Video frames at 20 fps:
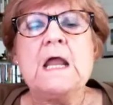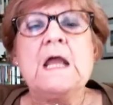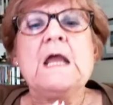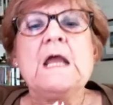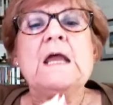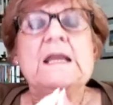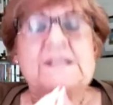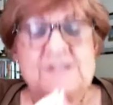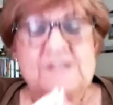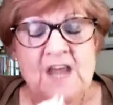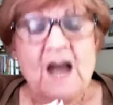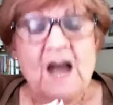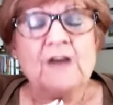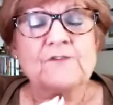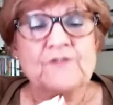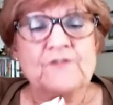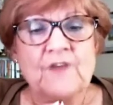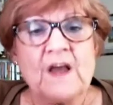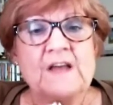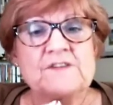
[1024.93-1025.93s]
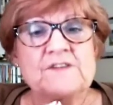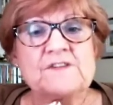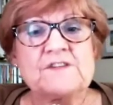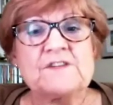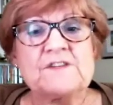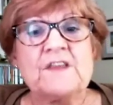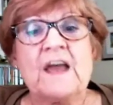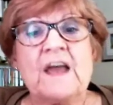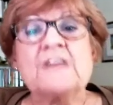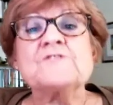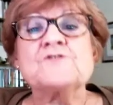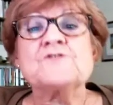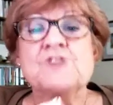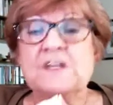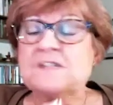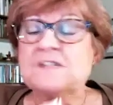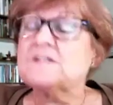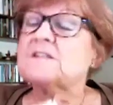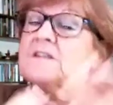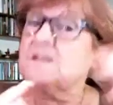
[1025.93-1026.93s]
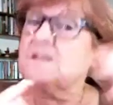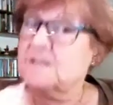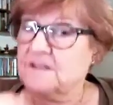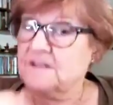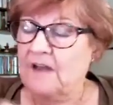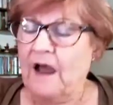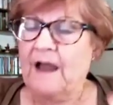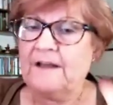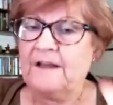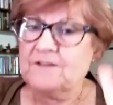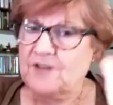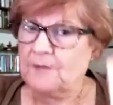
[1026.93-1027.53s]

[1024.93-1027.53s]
It tells us that Jesus has died,